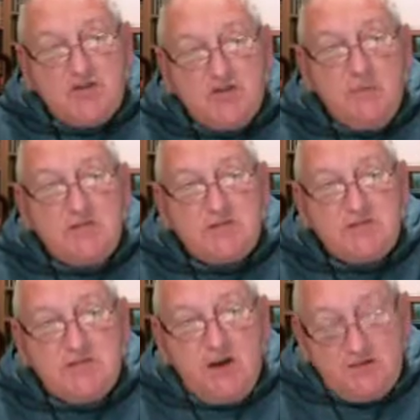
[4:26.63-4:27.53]

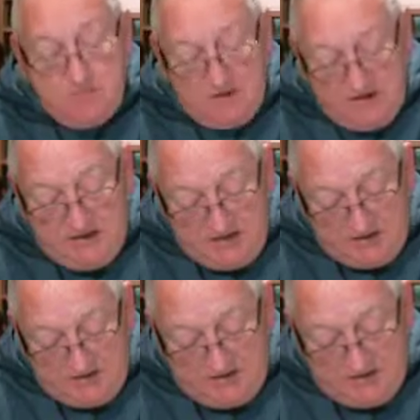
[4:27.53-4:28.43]
Thomas's Hospital in
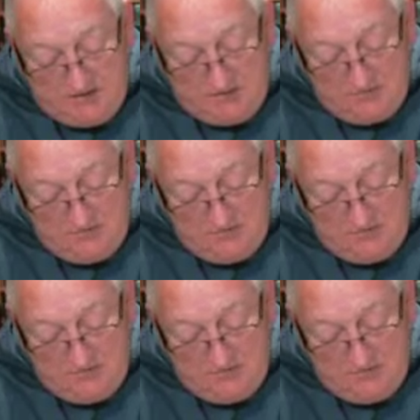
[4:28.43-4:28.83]
London.